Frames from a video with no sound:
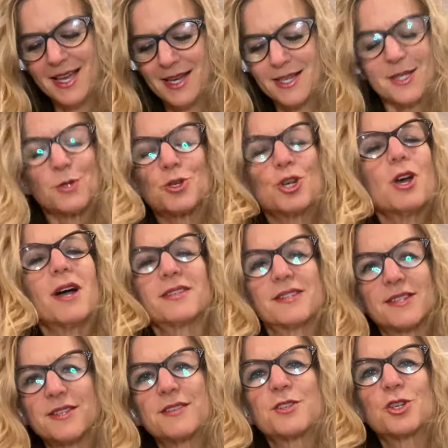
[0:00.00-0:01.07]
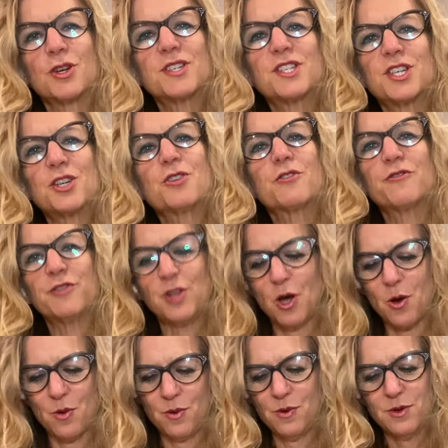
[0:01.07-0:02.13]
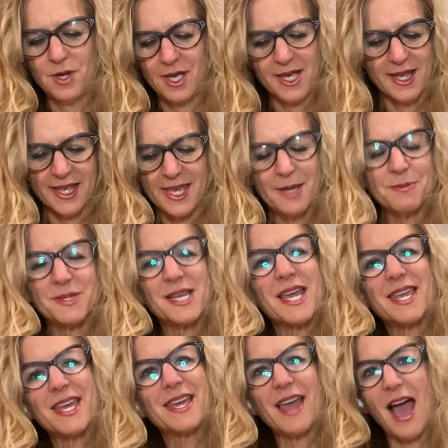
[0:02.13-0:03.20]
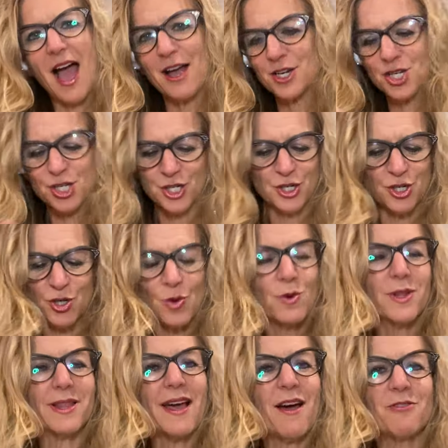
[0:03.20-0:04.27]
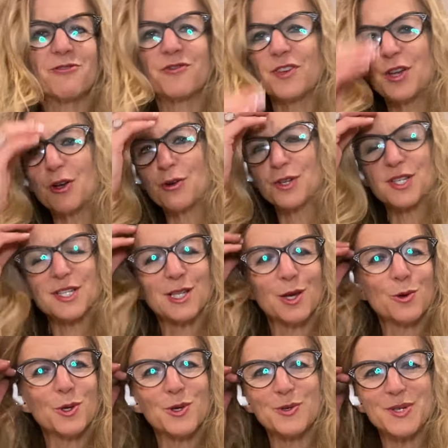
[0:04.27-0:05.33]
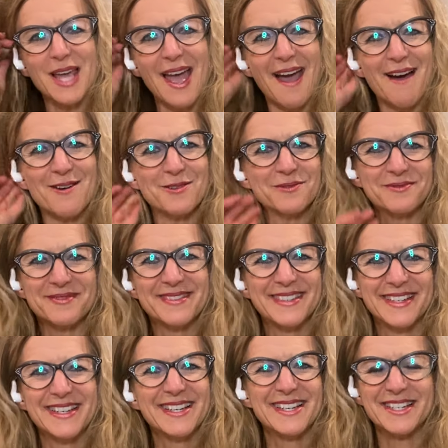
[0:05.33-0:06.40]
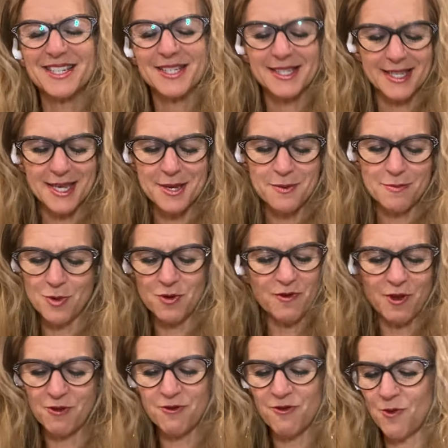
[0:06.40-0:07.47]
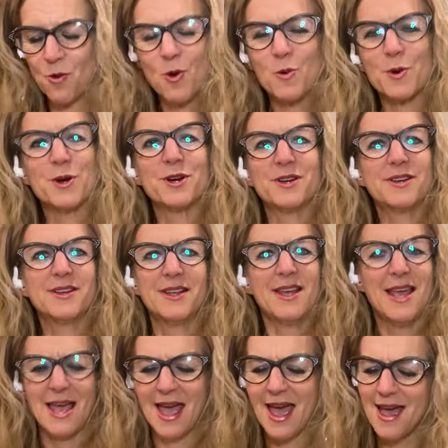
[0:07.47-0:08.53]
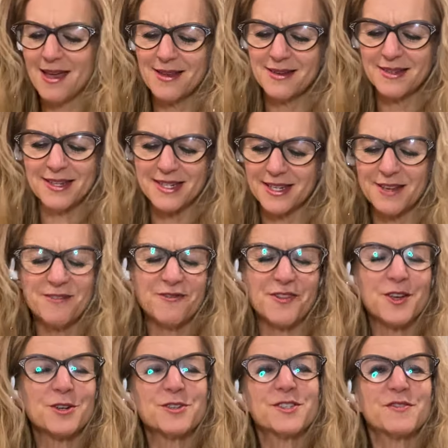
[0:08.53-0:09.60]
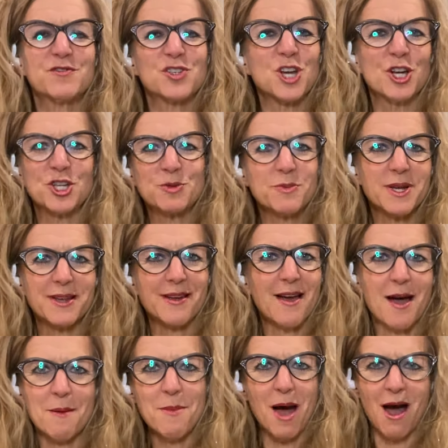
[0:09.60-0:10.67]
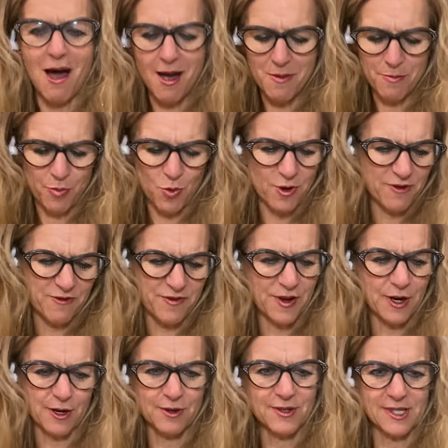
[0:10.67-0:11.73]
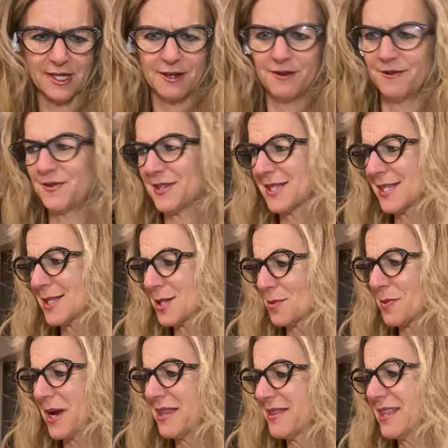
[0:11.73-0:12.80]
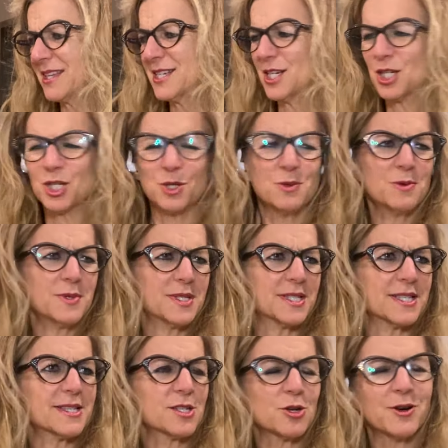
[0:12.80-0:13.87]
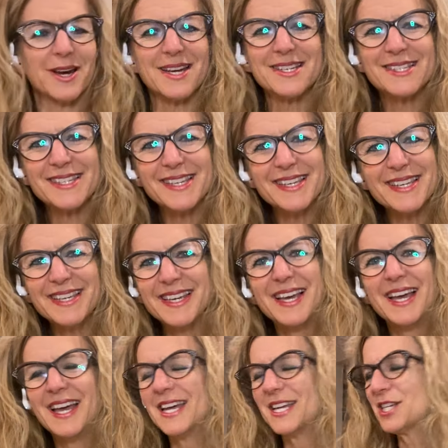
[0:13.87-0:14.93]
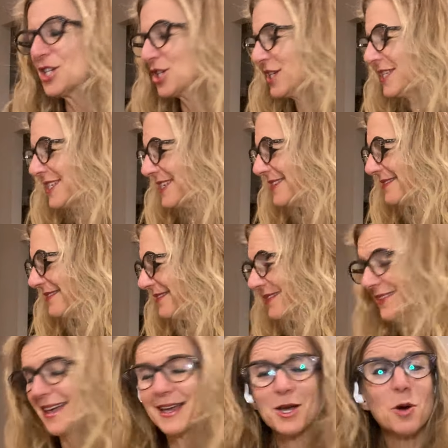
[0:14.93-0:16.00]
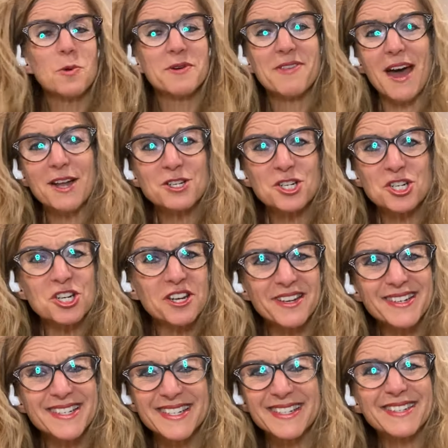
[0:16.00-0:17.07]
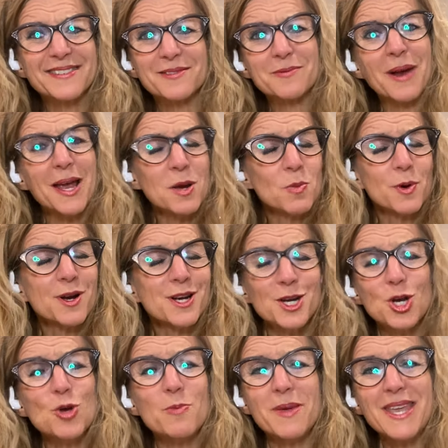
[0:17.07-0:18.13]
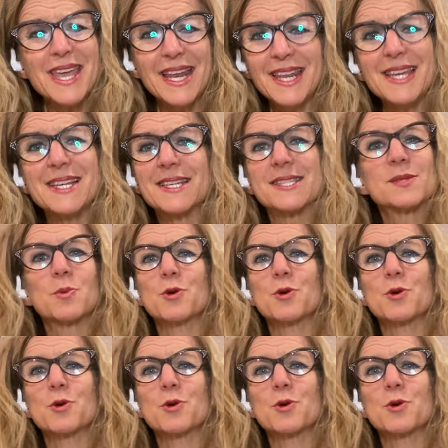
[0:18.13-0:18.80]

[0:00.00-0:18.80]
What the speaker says: So trust in your flow. Keep taking action. Don't allow fear to slow you down. Just keep moving forward. And if fears of judgment come up, or fears of, is this the right thing to do? Is this crazy? Just let go of that shit, right? We're in new beginnings.